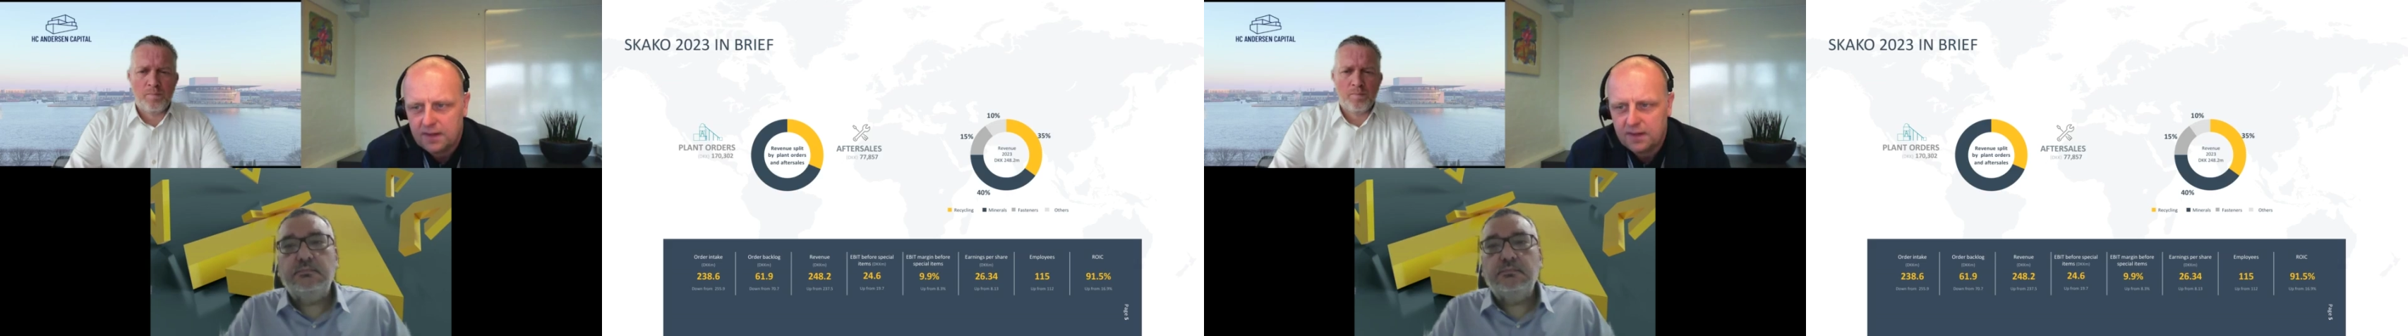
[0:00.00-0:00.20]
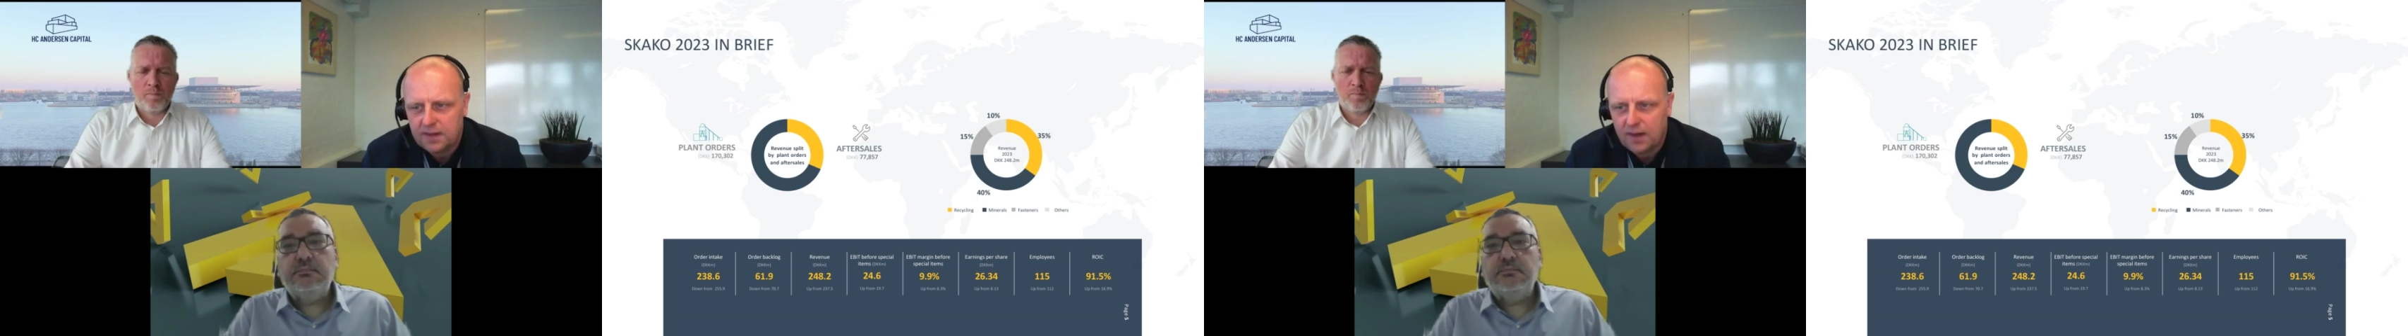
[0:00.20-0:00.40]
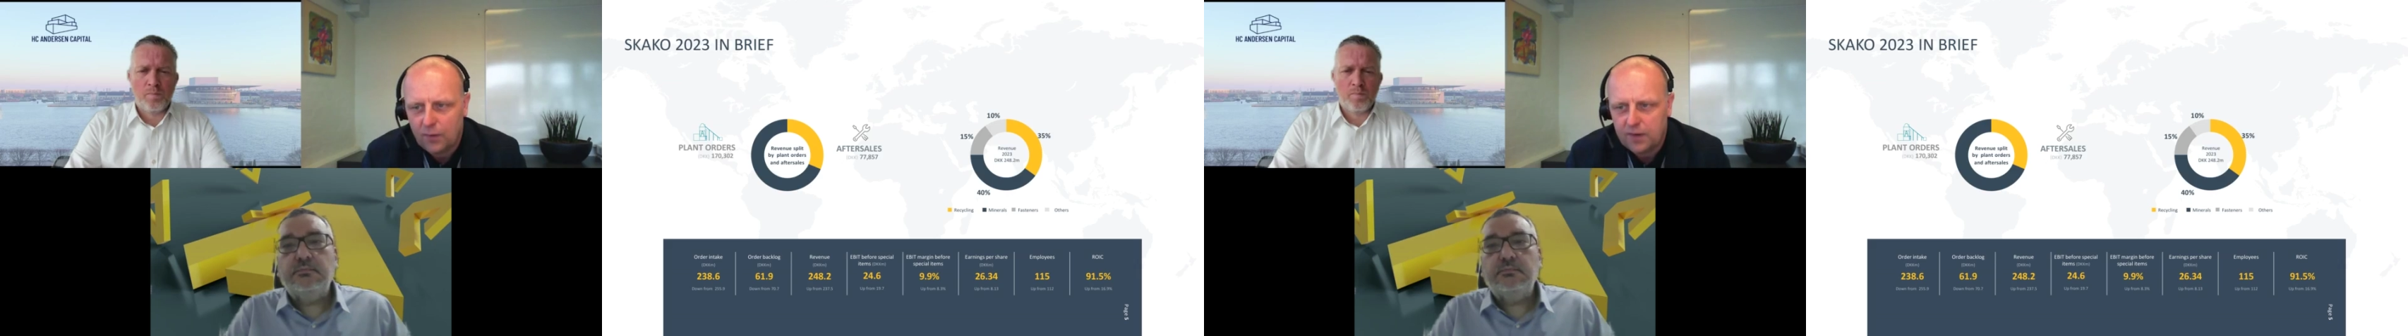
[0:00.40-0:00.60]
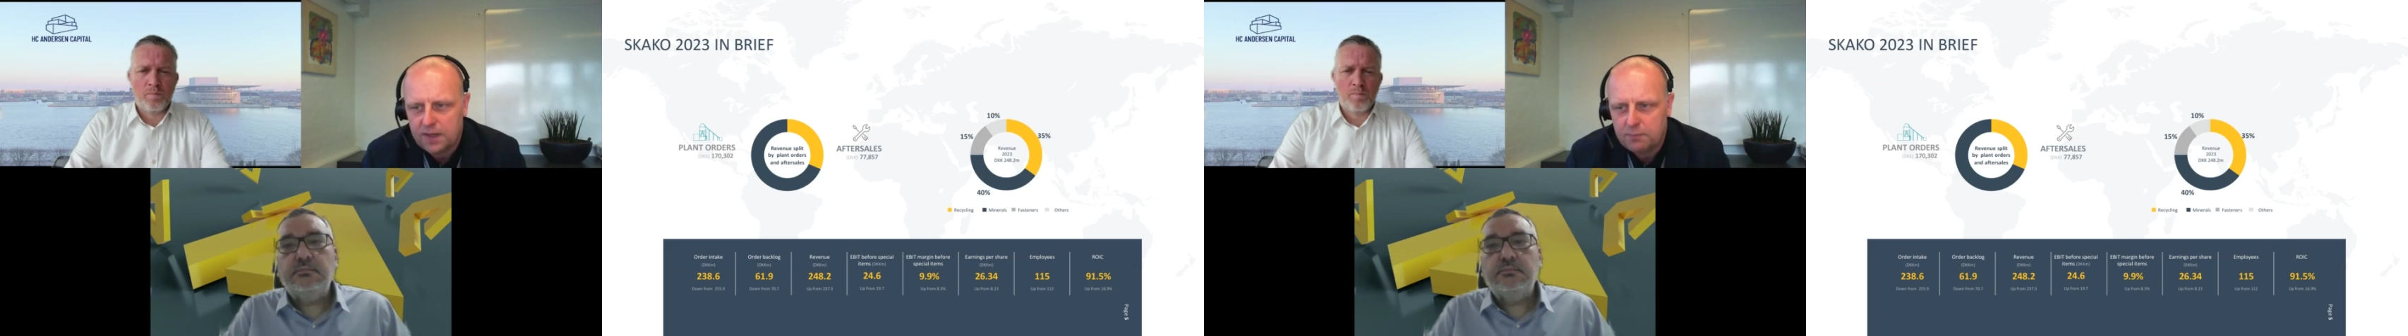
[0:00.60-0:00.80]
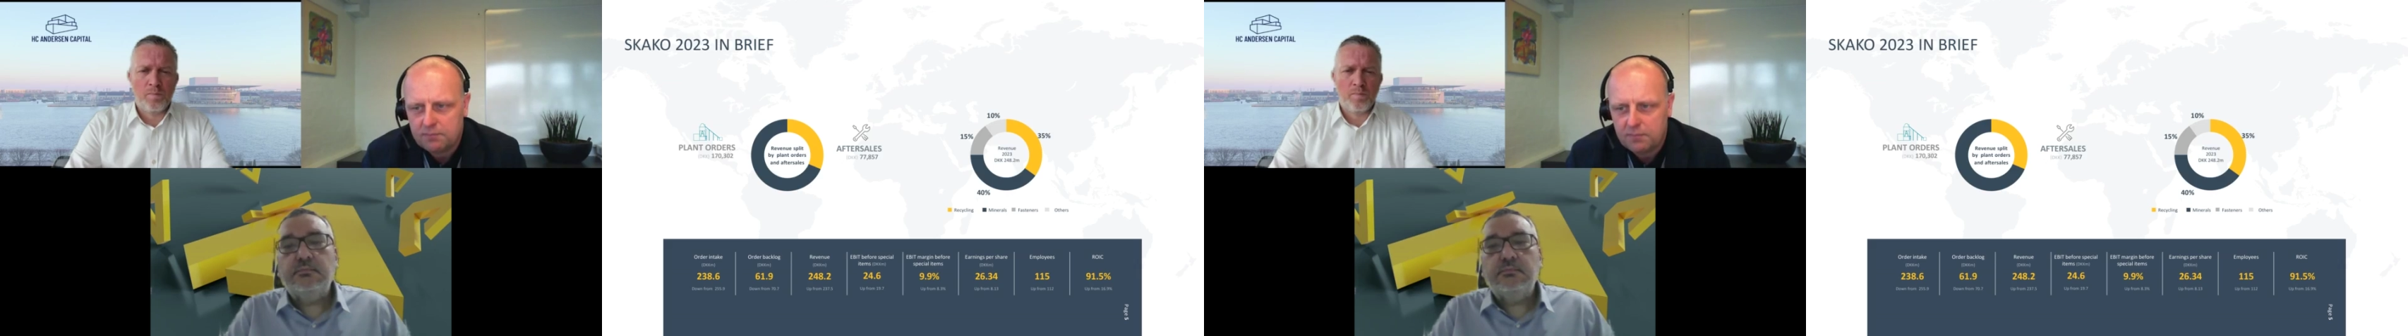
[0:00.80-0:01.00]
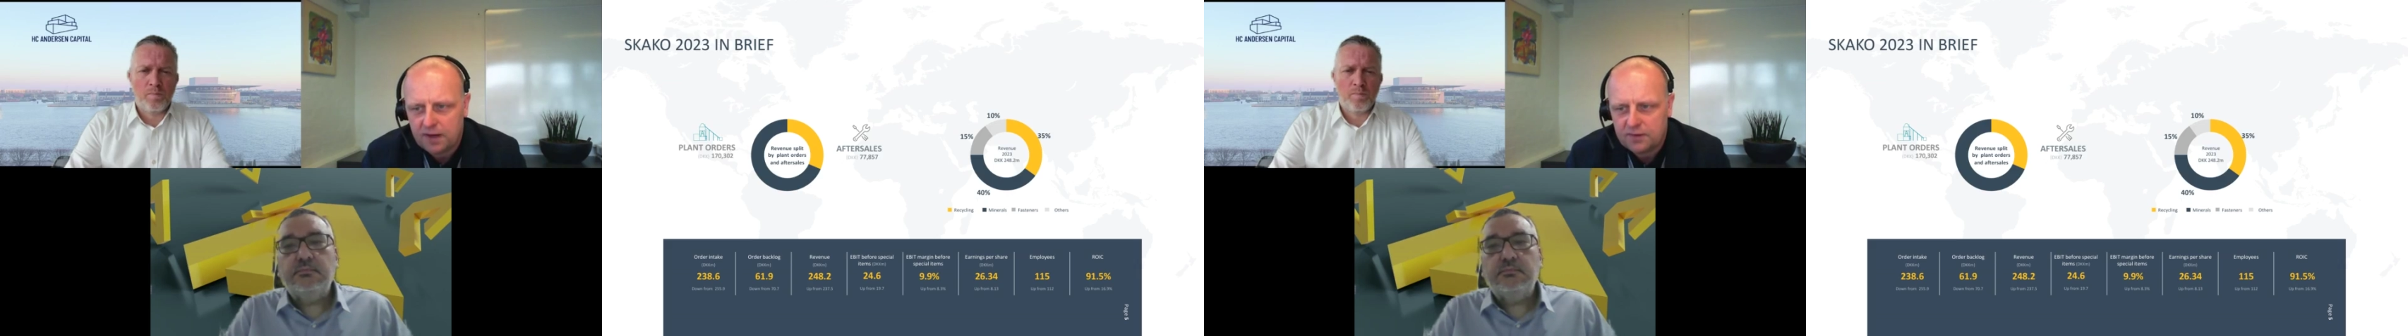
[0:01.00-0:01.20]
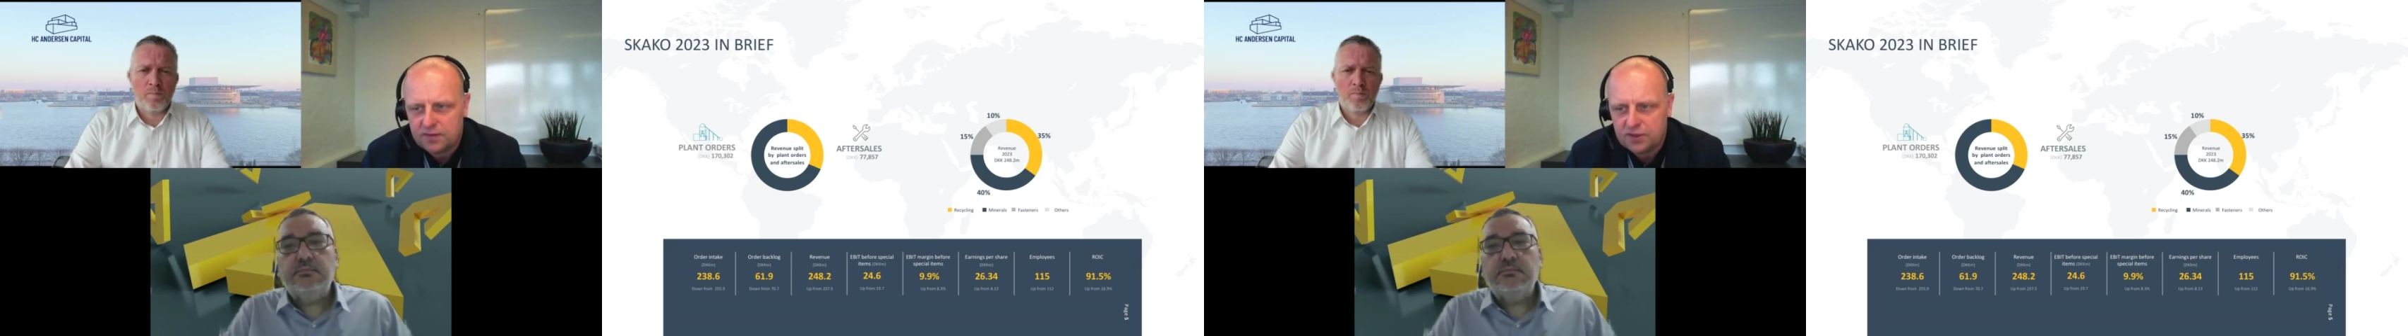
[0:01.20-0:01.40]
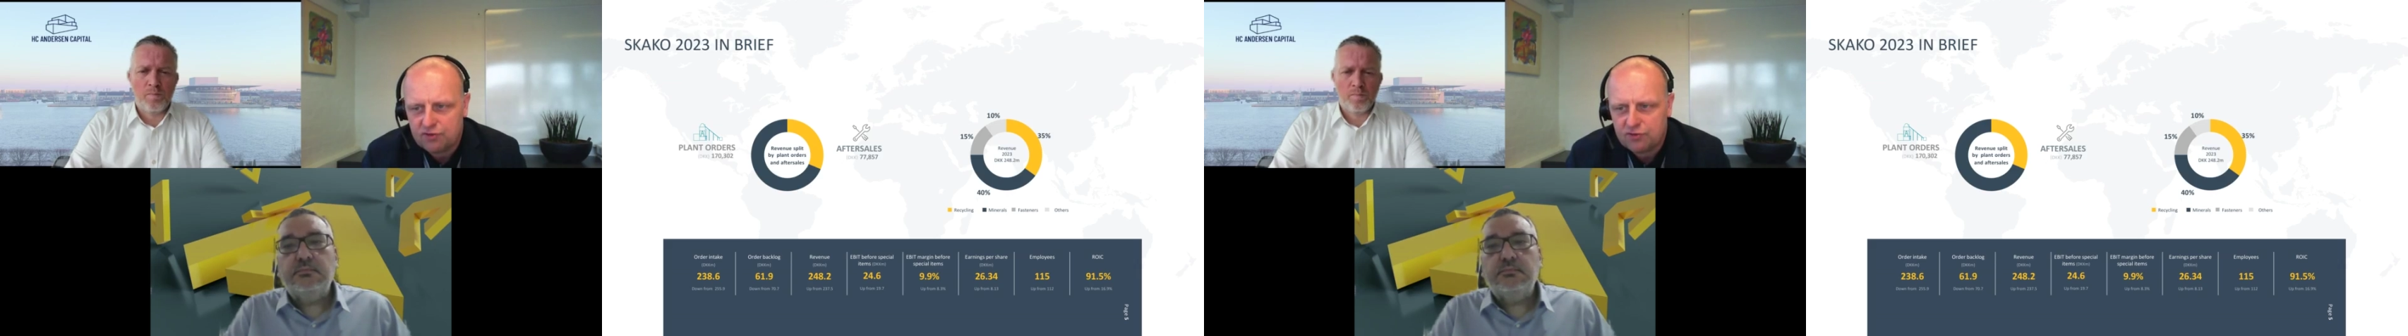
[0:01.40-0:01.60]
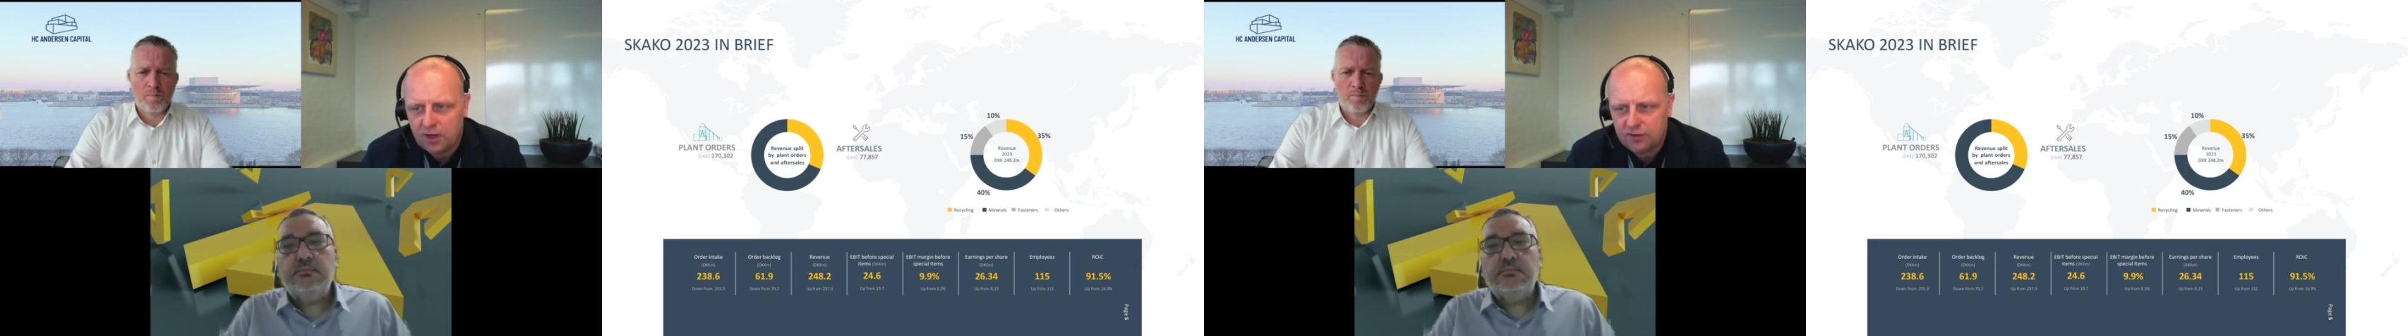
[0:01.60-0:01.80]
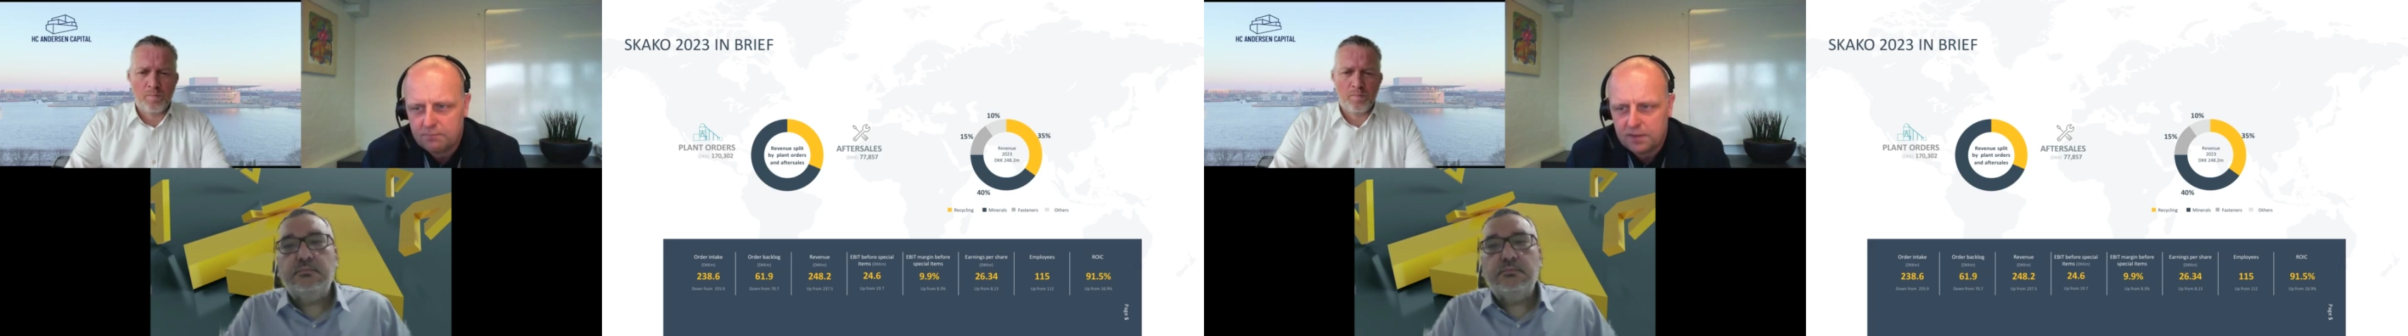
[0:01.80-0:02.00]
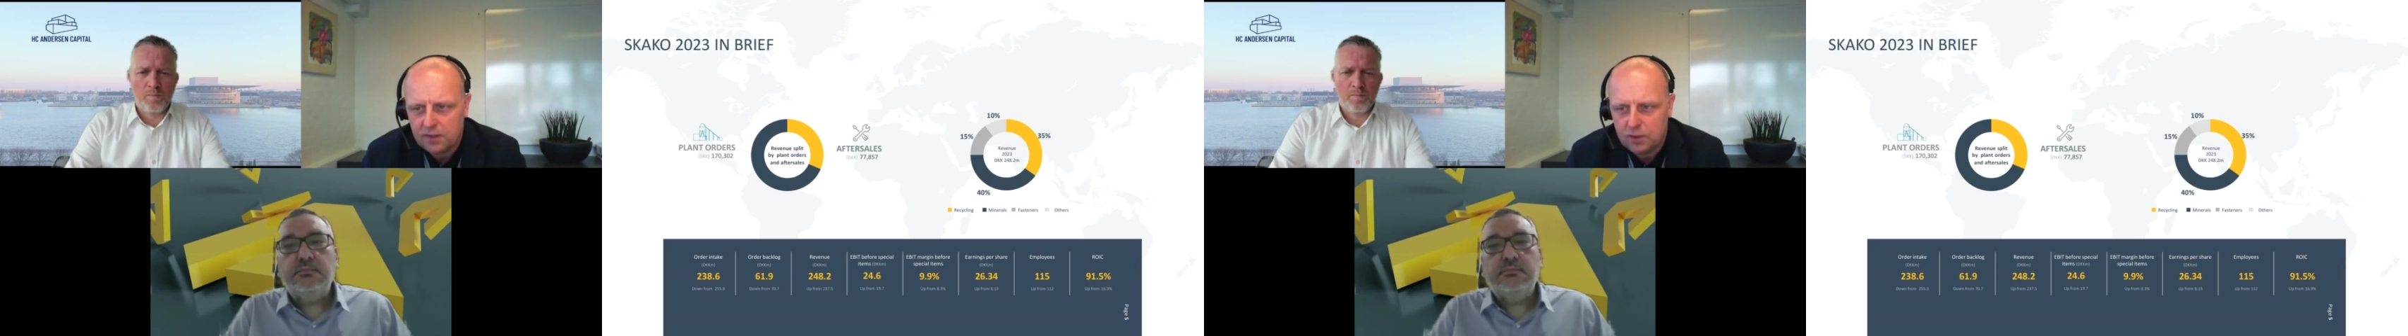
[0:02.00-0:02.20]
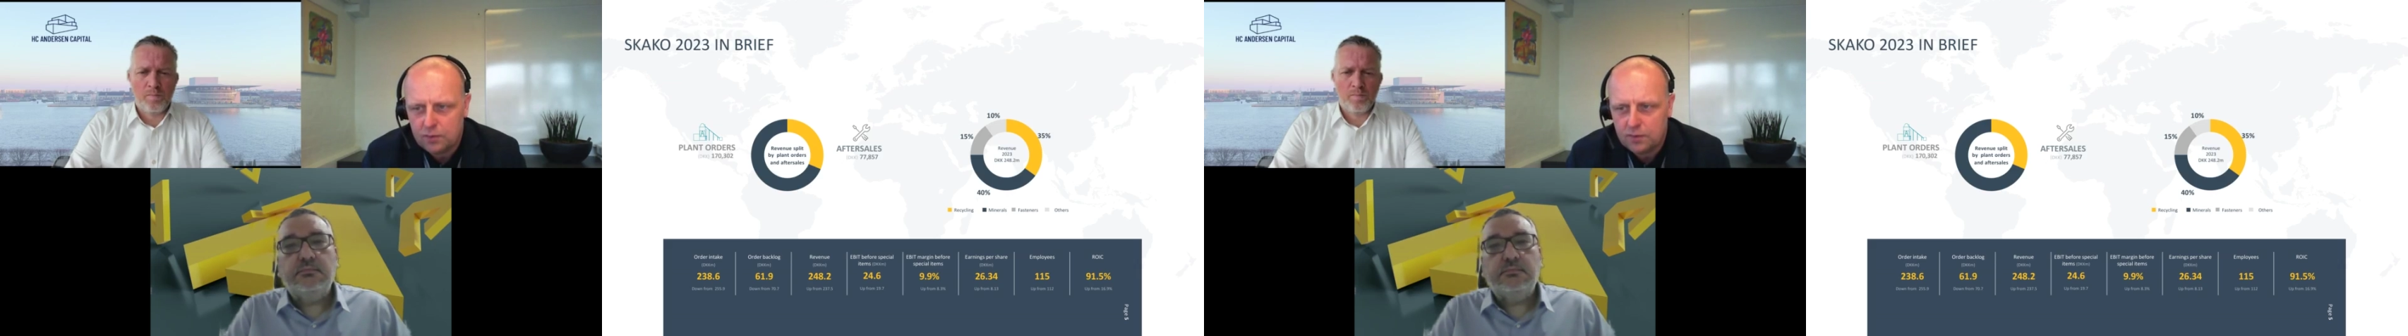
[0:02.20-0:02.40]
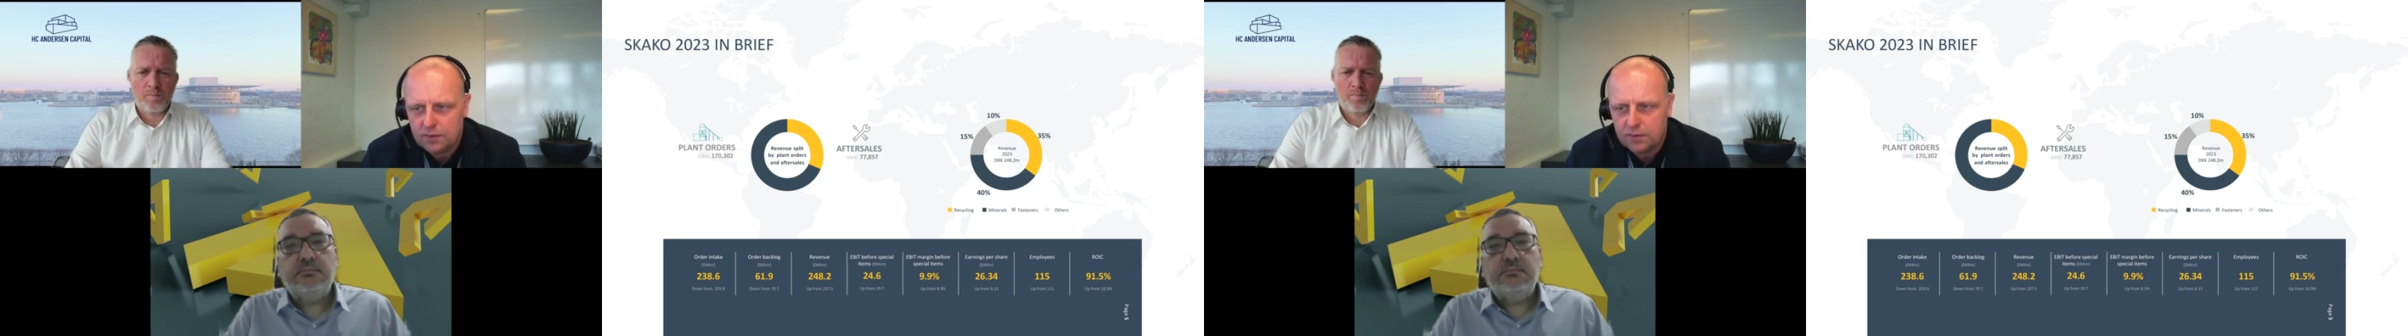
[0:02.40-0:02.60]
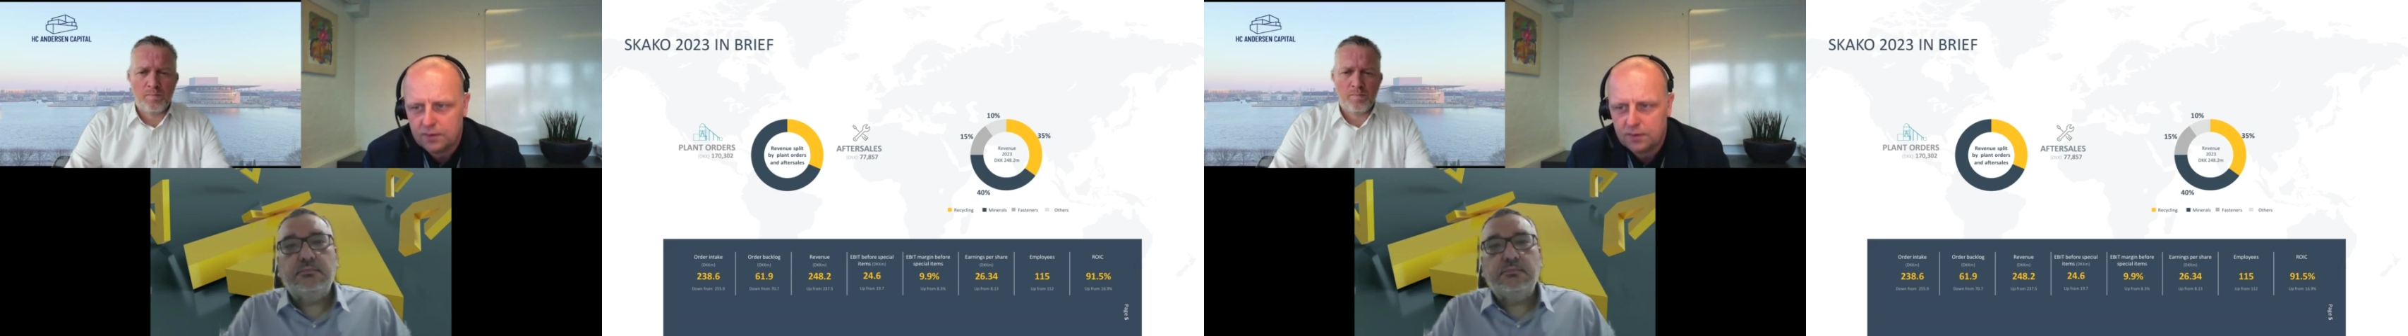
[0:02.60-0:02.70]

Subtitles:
Our EBIT margin is just below